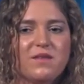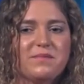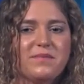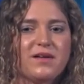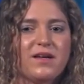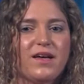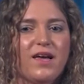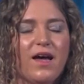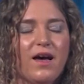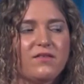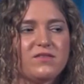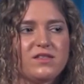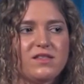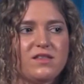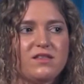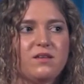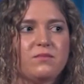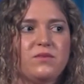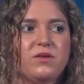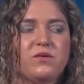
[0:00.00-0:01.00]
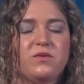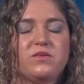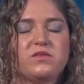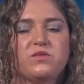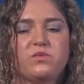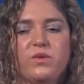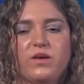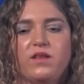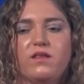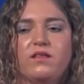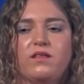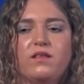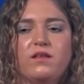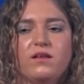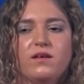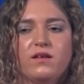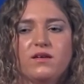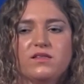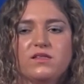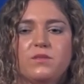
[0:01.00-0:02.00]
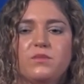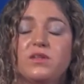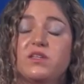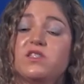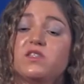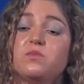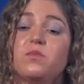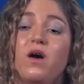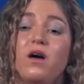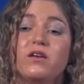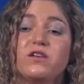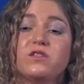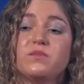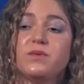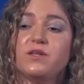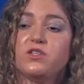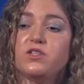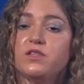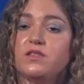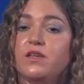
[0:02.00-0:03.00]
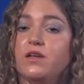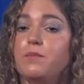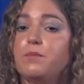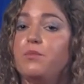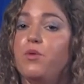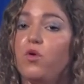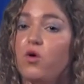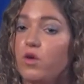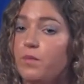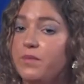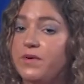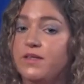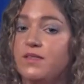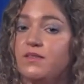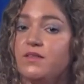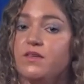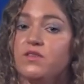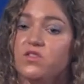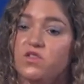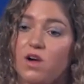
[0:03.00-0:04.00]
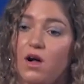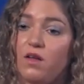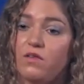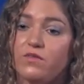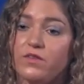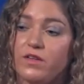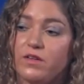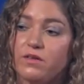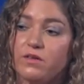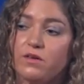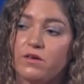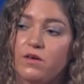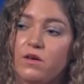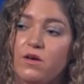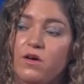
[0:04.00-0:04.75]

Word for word: but I have seen them used with some of the smaller species like porpoise and dolphin,